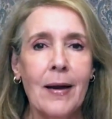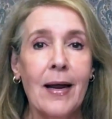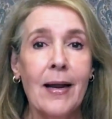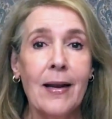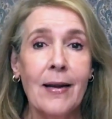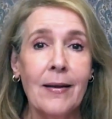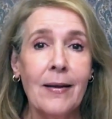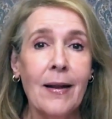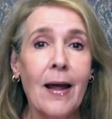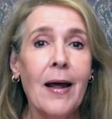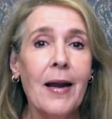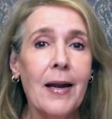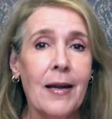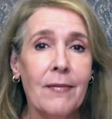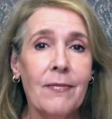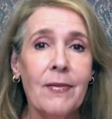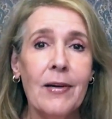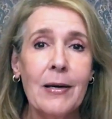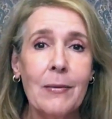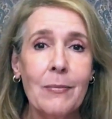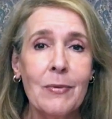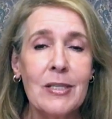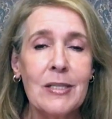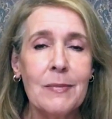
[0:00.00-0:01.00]
A lot of
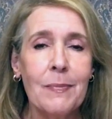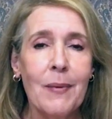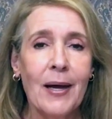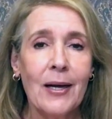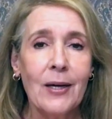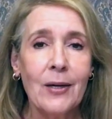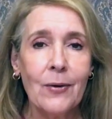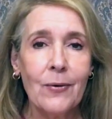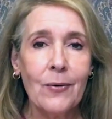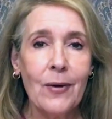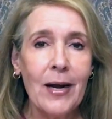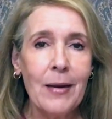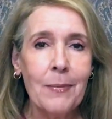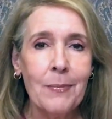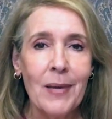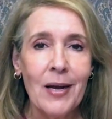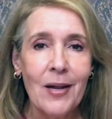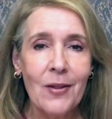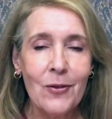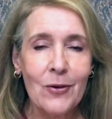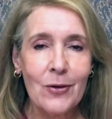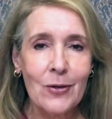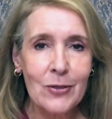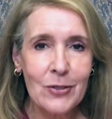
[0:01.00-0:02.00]
it was my
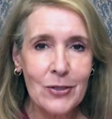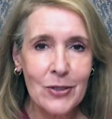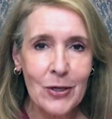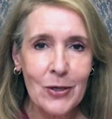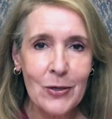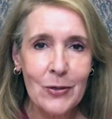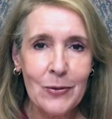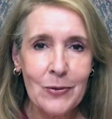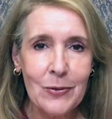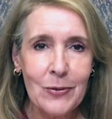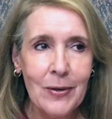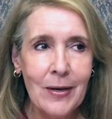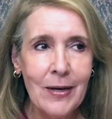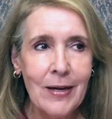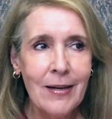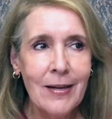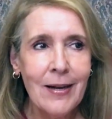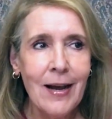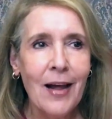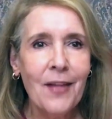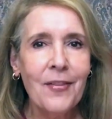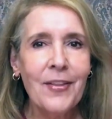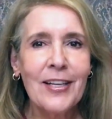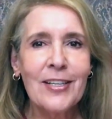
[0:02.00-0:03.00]
grandmother's, who
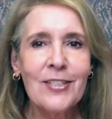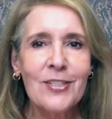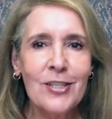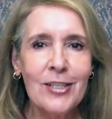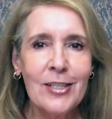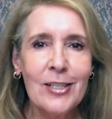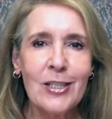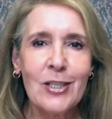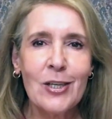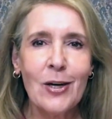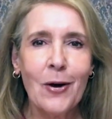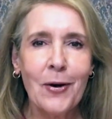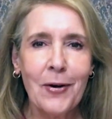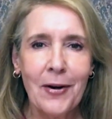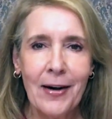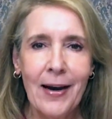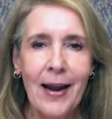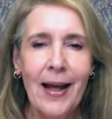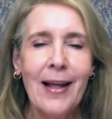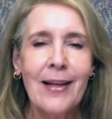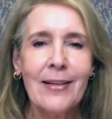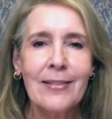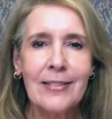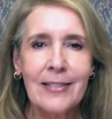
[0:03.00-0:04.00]
I think she started
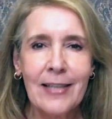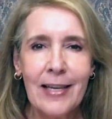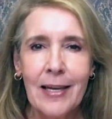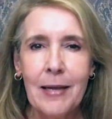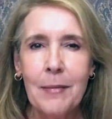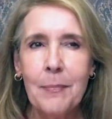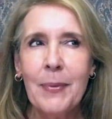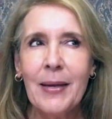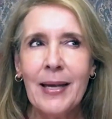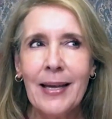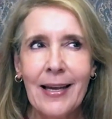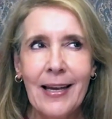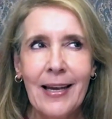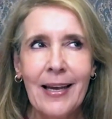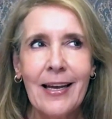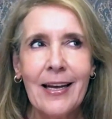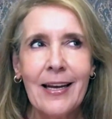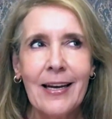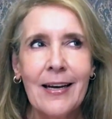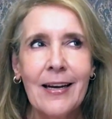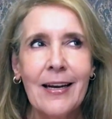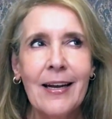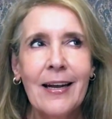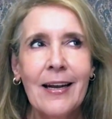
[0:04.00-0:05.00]
housekeeping
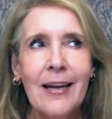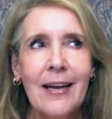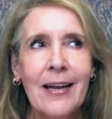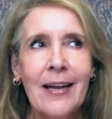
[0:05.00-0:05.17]
in